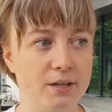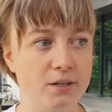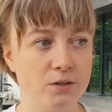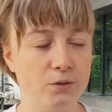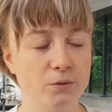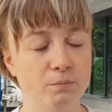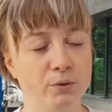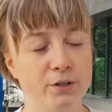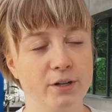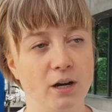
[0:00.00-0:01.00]
EU
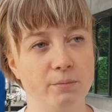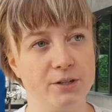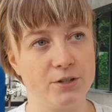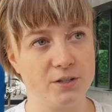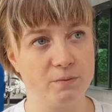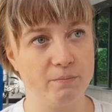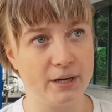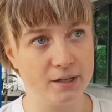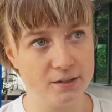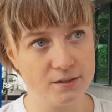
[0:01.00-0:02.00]
border carbon adjustment
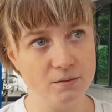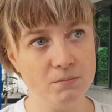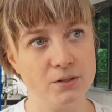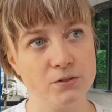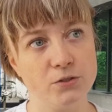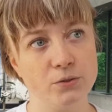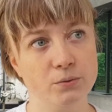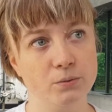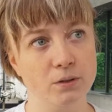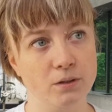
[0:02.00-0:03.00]
mechanism is
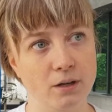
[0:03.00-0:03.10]
to